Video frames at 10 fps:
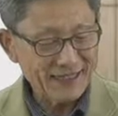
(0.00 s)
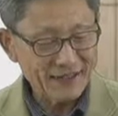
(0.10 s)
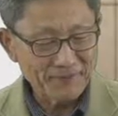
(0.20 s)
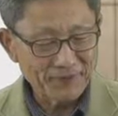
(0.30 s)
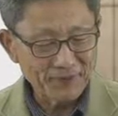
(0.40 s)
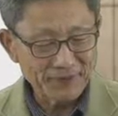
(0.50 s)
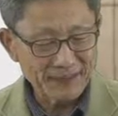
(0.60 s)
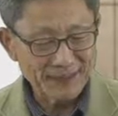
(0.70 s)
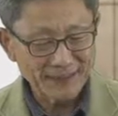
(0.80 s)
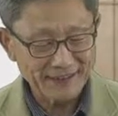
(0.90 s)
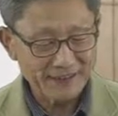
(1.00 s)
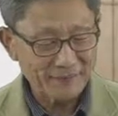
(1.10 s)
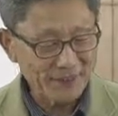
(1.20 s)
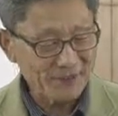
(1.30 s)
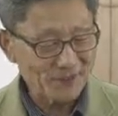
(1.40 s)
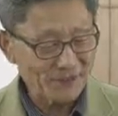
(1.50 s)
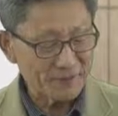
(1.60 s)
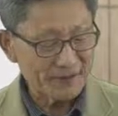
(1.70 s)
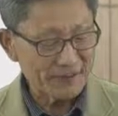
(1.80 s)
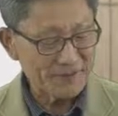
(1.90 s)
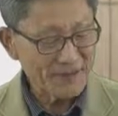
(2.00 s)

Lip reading: for the complete solubility.